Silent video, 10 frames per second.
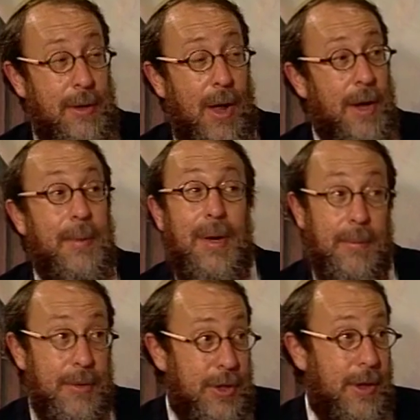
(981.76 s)
and an
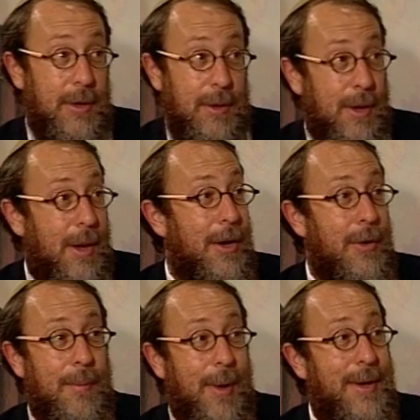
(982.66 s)
automated machine and
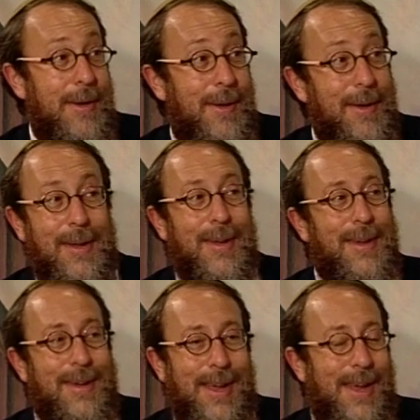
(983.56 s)
hire a bike.
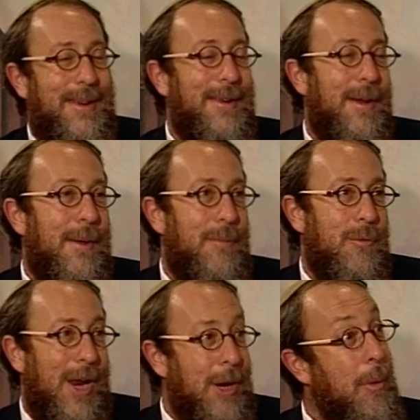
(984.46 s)
And
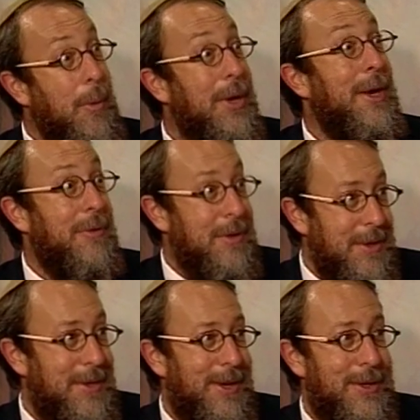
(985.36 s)
right now we're working out the
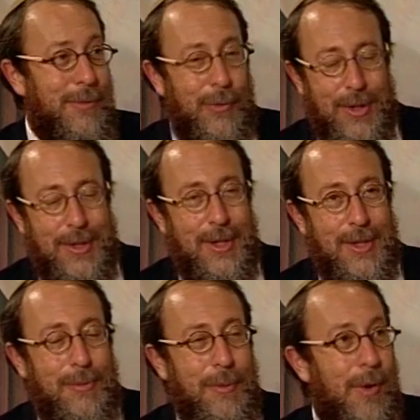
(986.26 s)
details. For
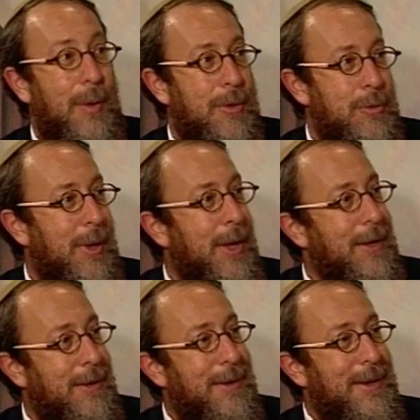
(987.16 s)
instance, we very much would
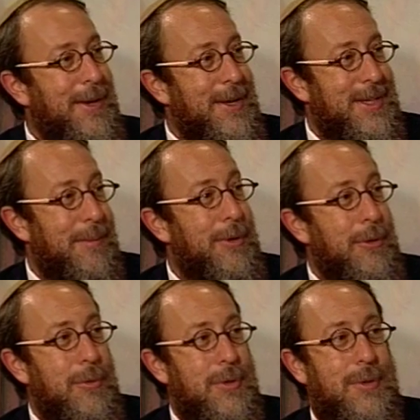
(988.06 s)
like
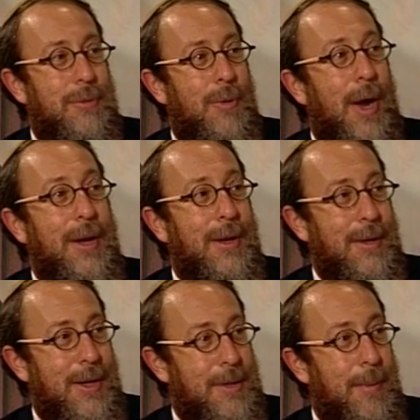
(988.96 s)
somebody who's riding
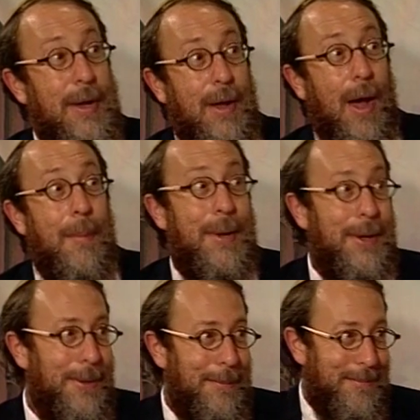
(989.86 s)
his bike
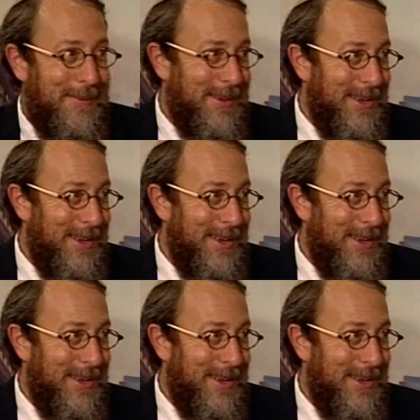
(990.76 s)
uphill